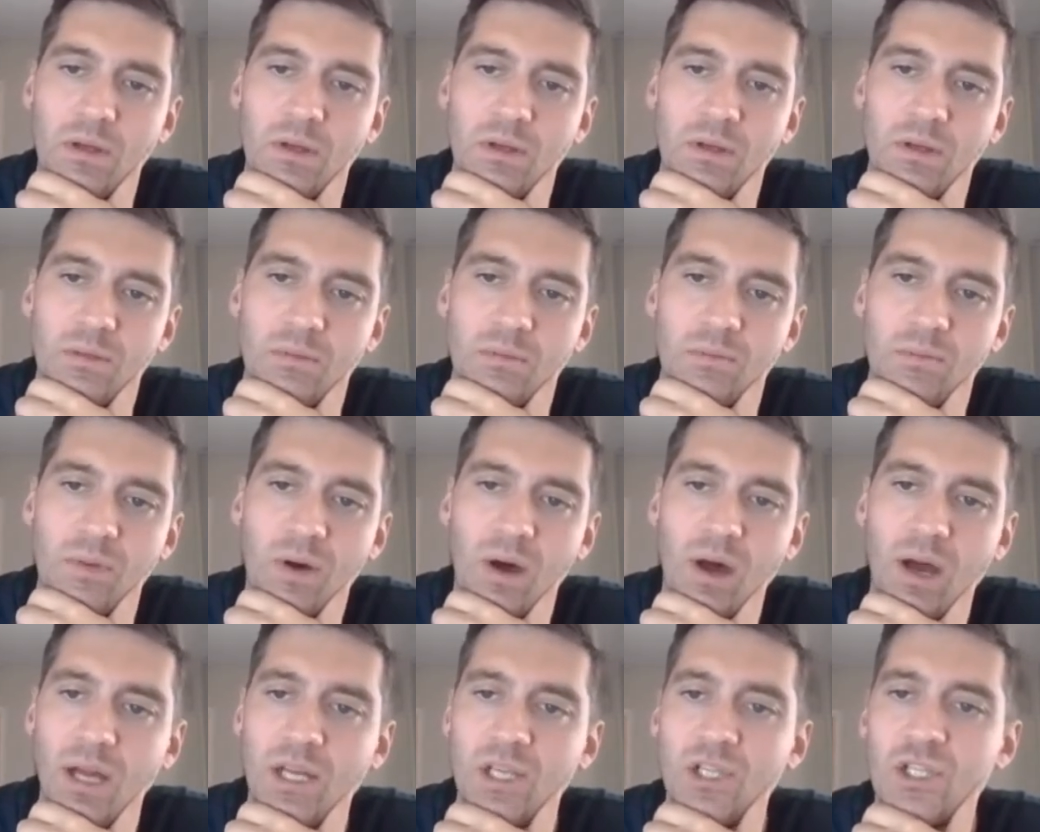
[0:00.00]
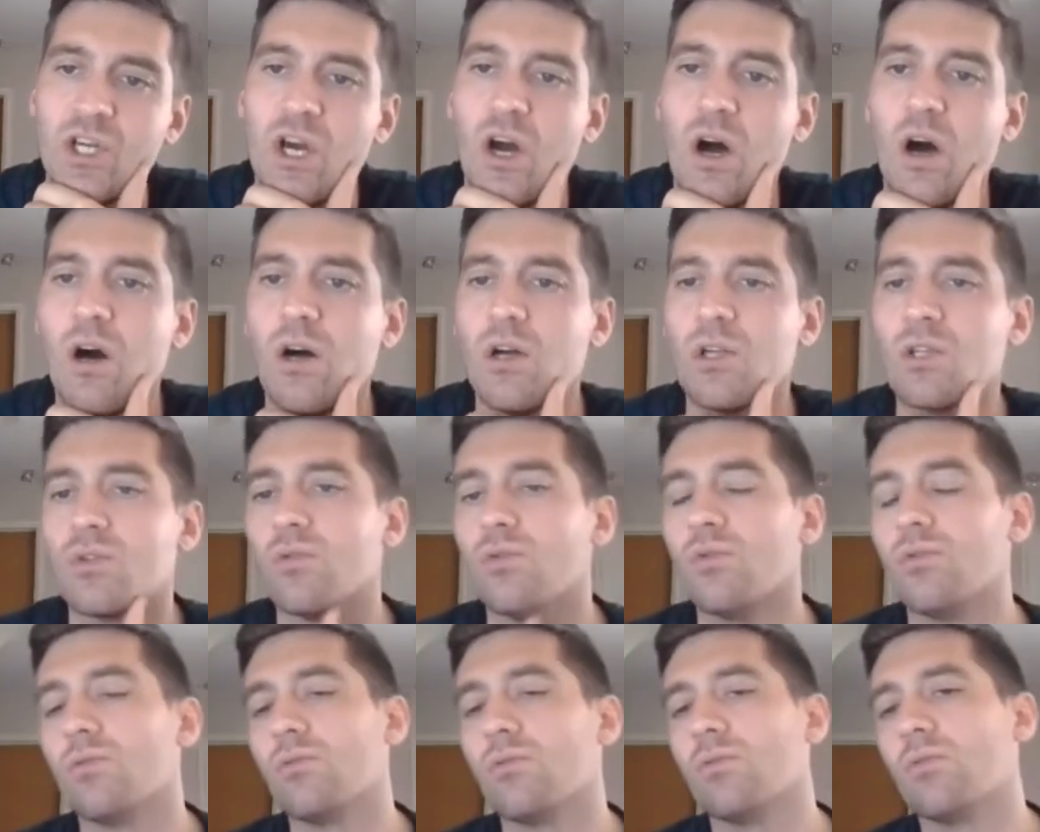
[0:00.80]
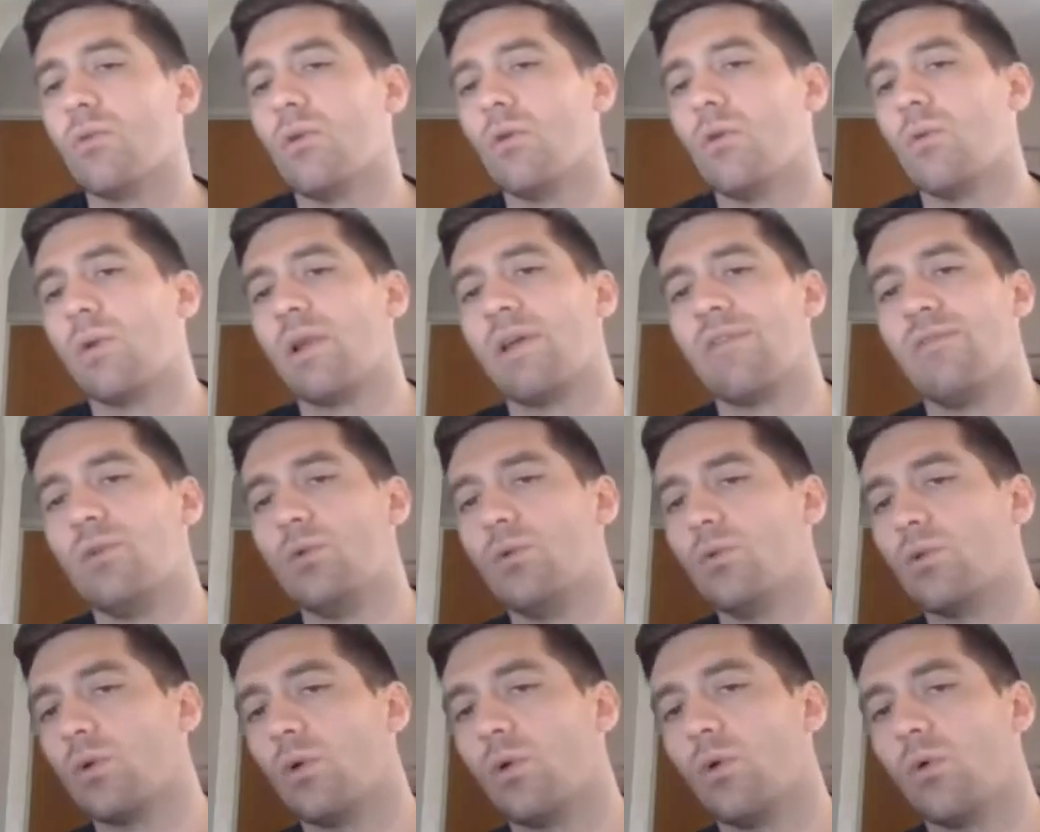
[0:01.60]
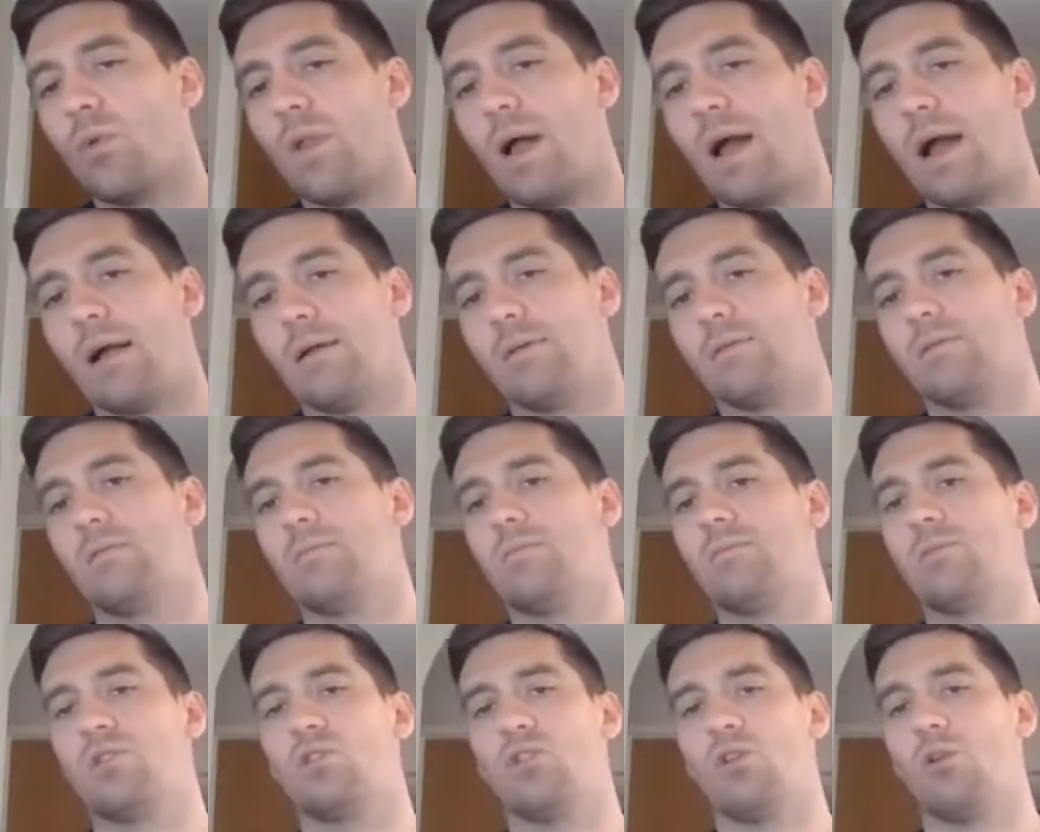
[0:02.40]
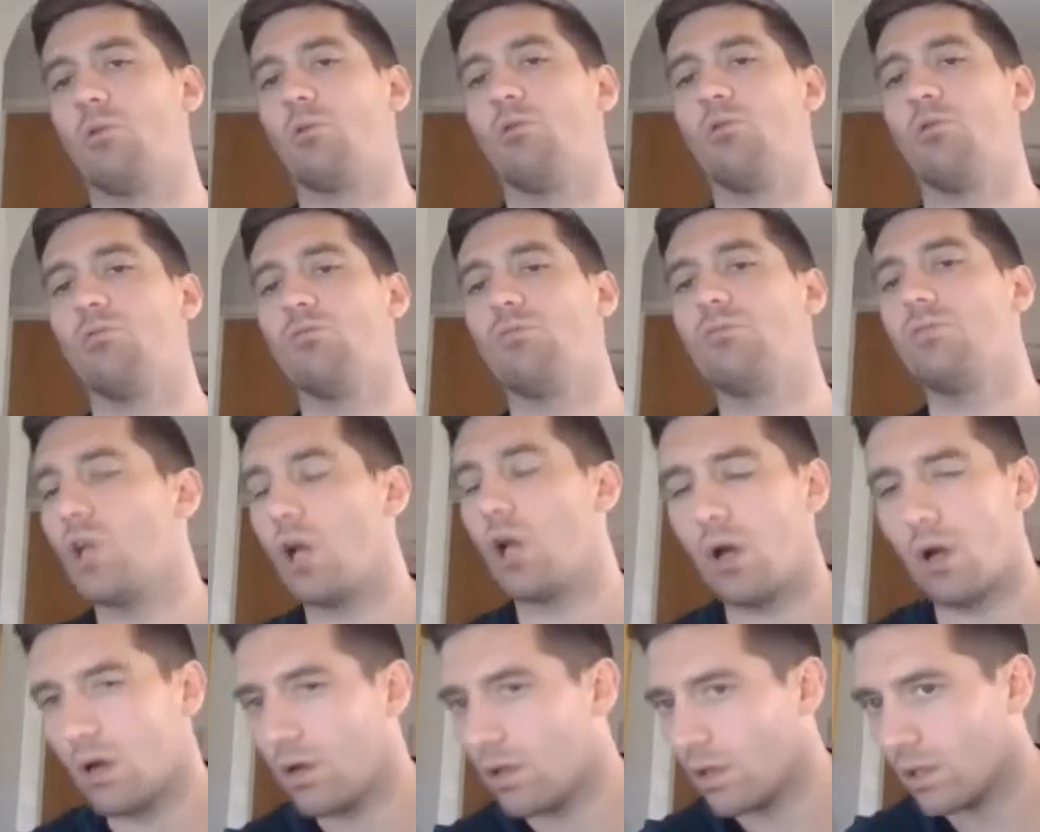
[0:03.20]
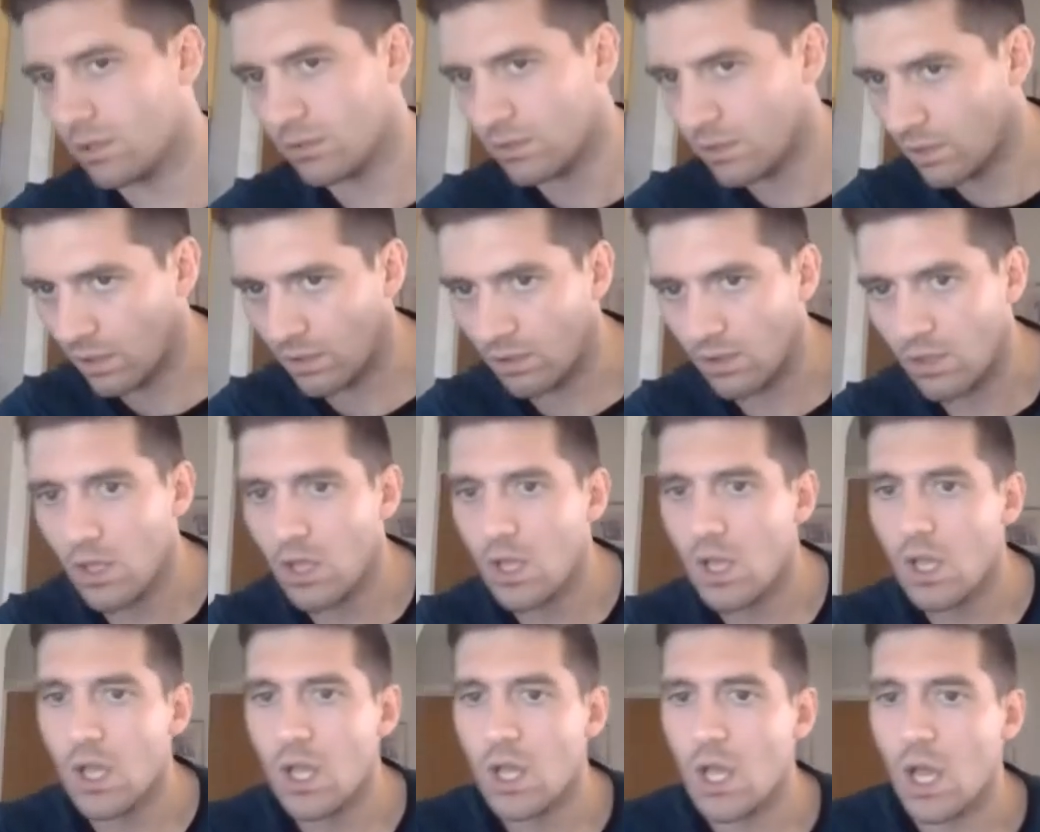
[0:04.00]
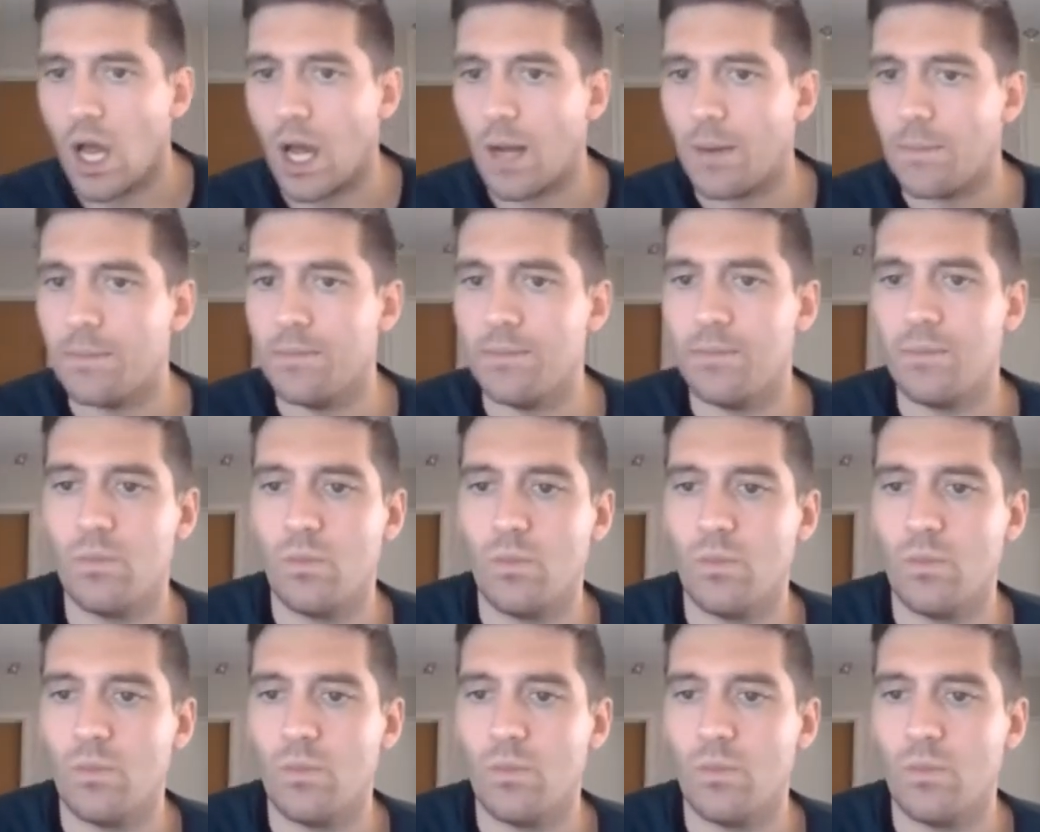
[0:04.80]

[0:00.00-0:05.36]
pie charts or whatever you would call that, circle chart, I don't know,